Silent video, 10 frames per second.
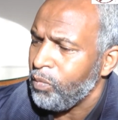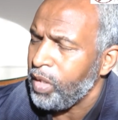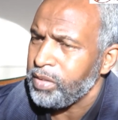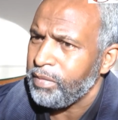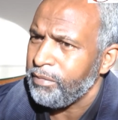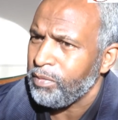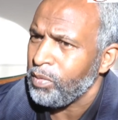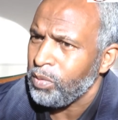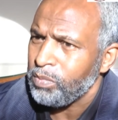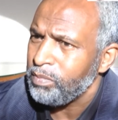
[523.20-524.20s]
Once and for
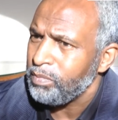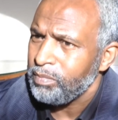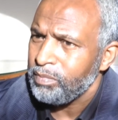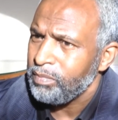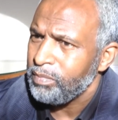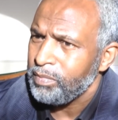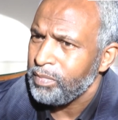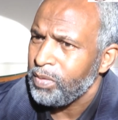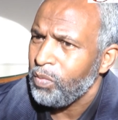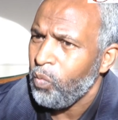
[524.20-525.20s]
all.
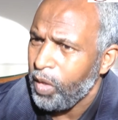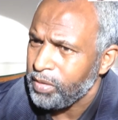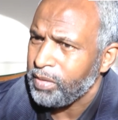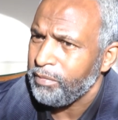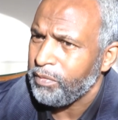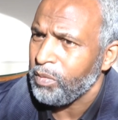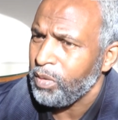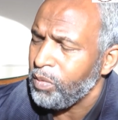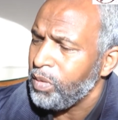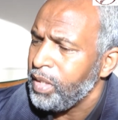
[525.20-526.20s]
Once and for
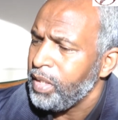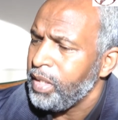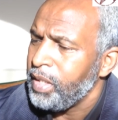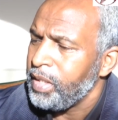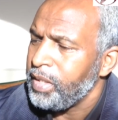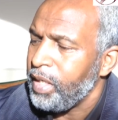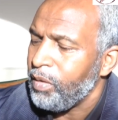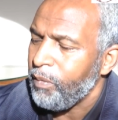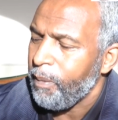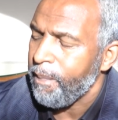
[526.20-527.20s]
all. Now,